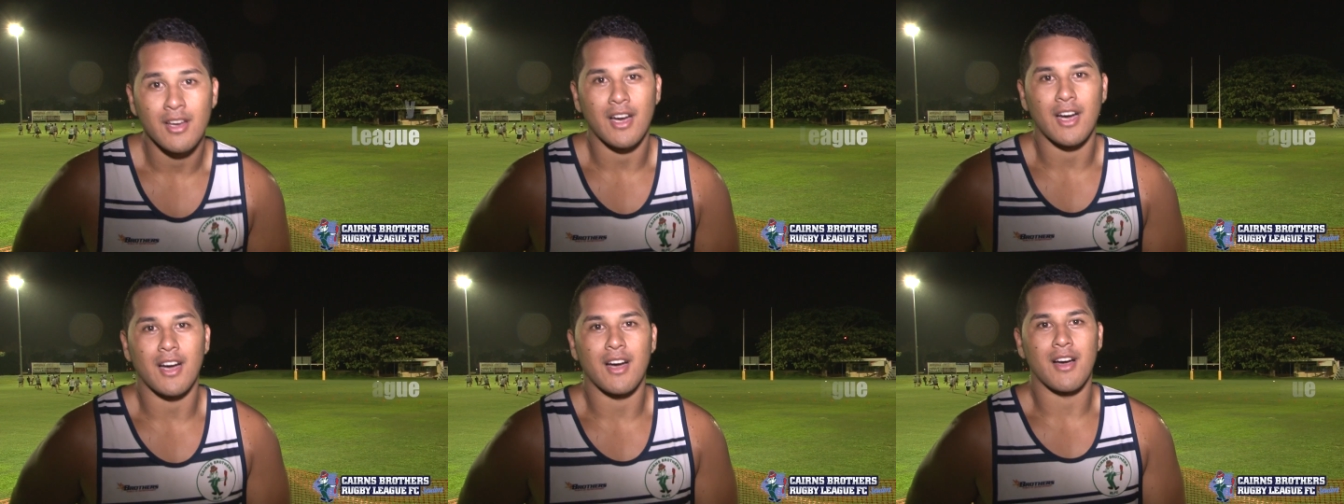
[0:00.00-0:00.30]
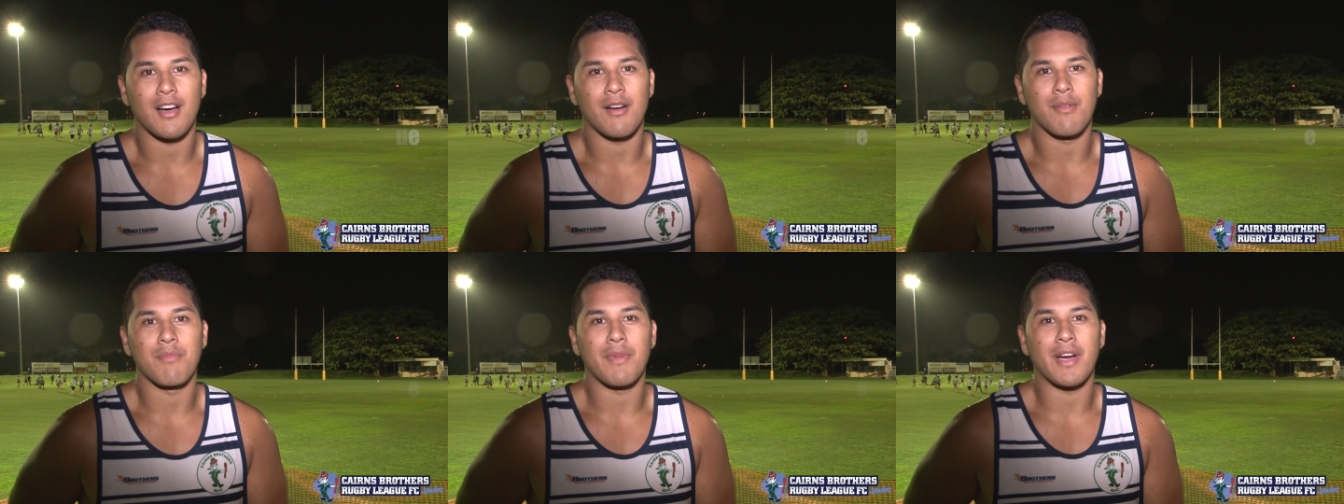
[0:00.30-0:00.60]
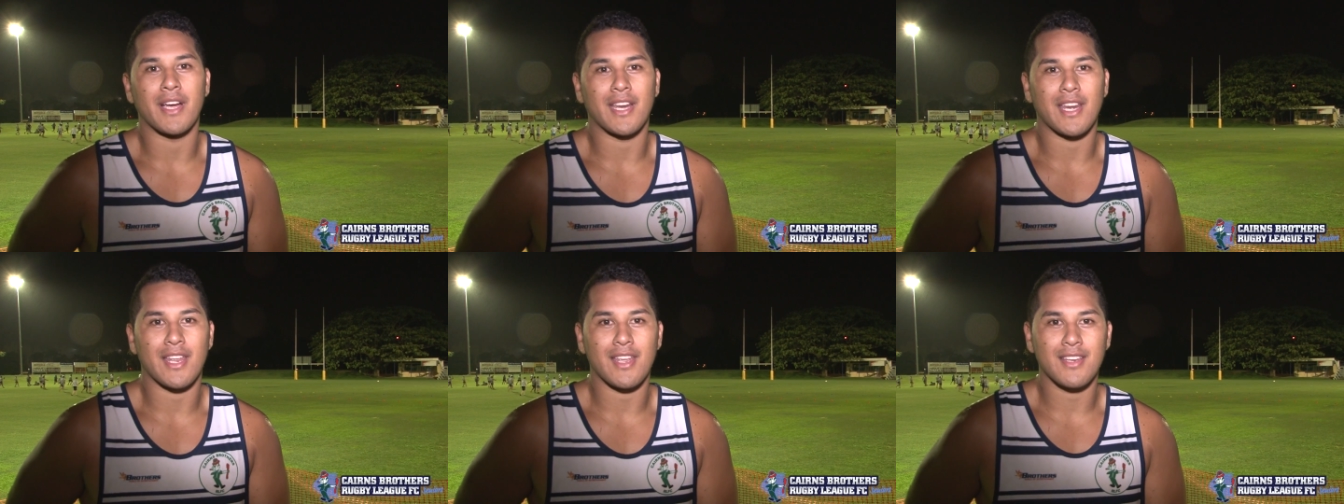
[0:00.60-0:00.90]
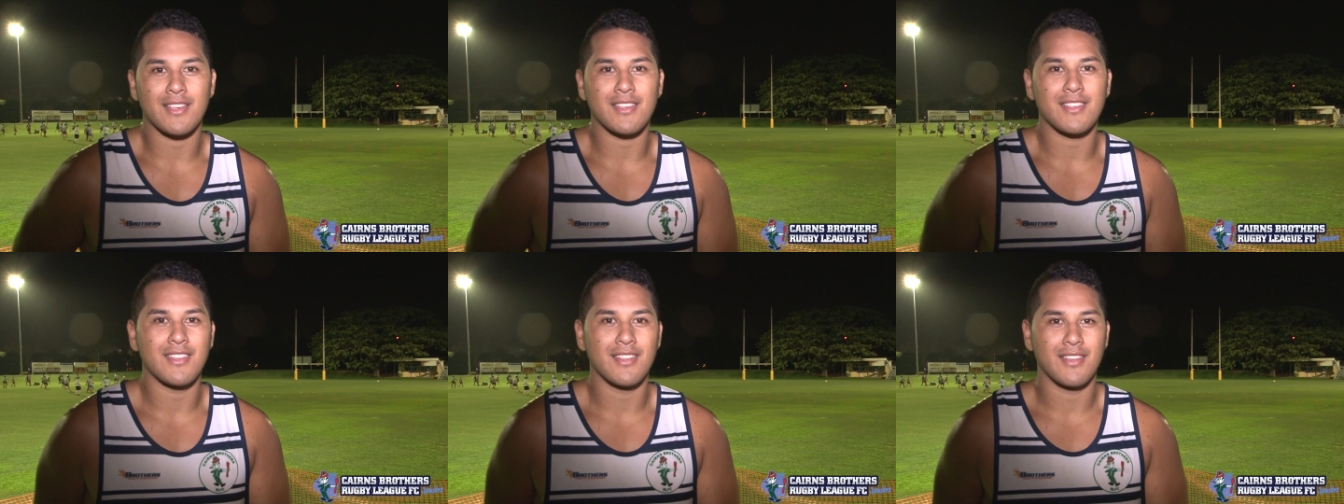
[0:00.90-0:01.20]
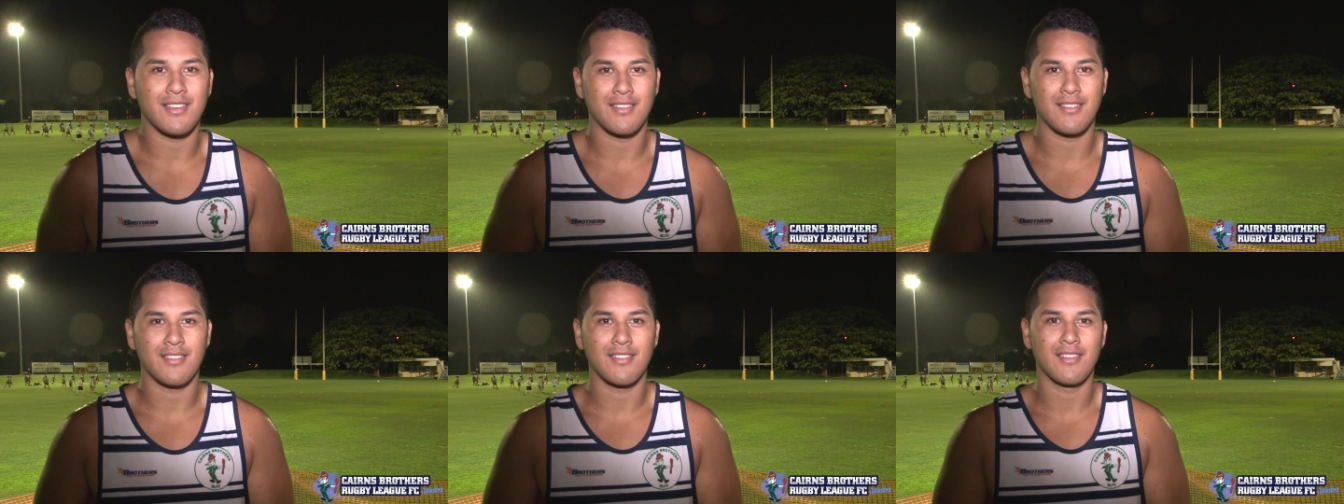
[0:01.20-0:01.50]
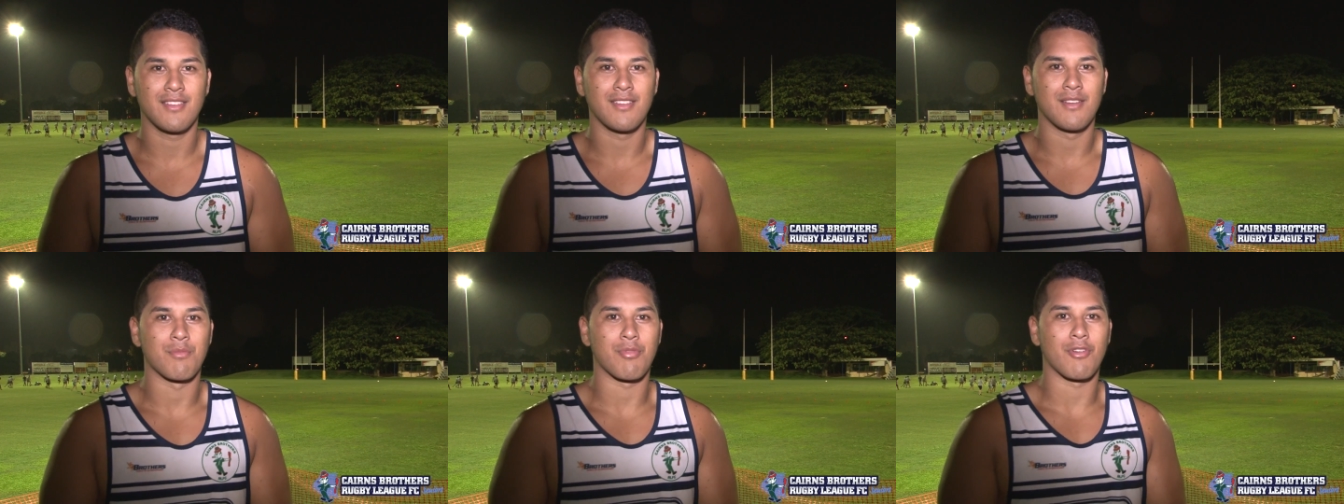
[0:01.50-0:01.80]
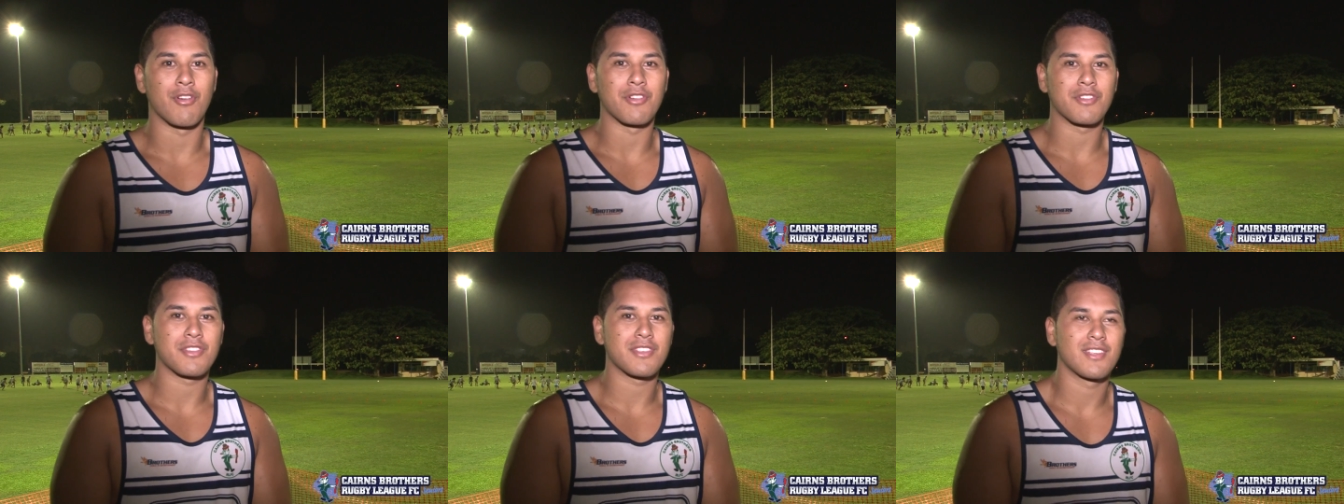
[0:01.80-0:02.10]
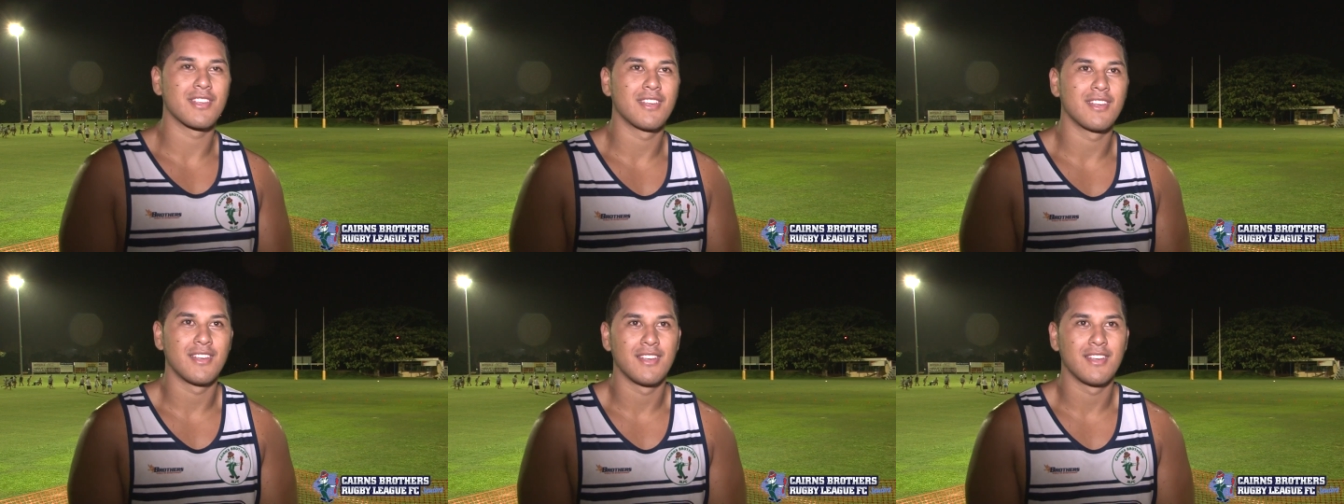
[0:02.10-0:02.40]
uh, Mangere East, Bronx.